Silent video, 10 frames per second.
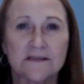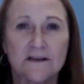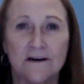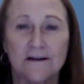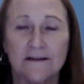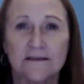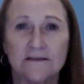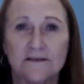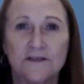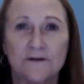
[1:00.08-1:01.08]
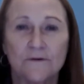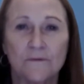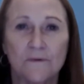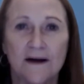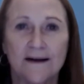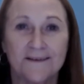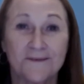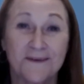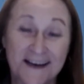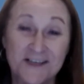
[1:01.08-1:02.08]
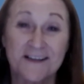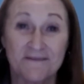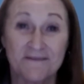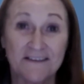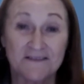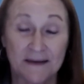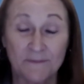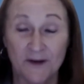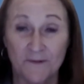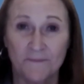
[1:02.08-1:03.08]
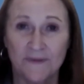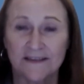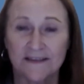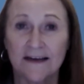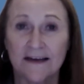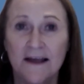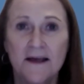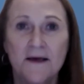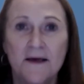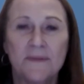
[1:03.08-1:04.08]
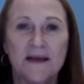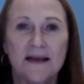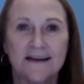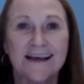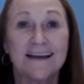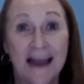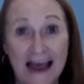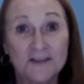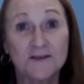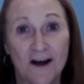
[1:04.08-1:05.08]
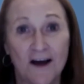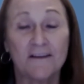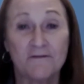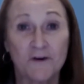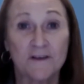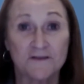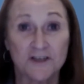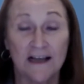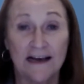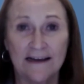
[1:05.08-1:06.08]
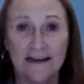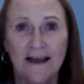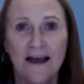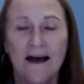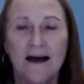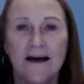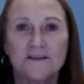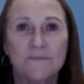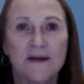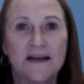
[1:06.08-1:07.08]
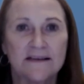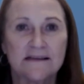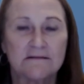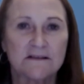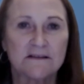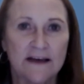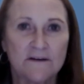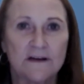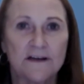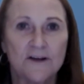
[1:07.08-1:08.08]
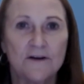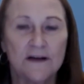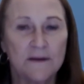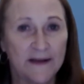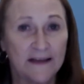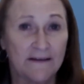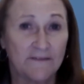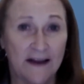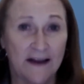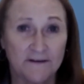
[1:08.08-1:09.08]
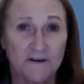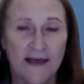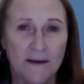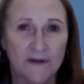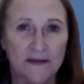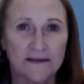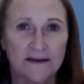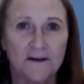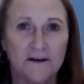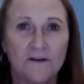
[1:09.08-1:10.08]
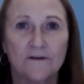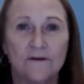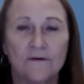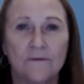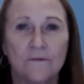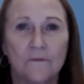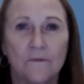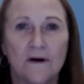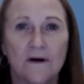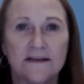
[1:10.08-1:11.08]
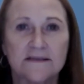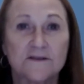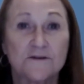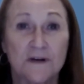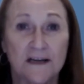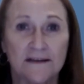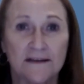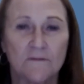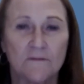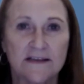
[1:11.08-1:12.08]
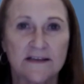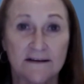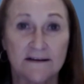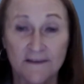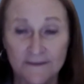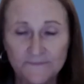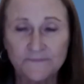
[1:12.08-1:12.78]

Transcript: was called to actually the VFW building, and actually on the 4th of July, because there was a veteran who had been living under that building who was struggling with his health.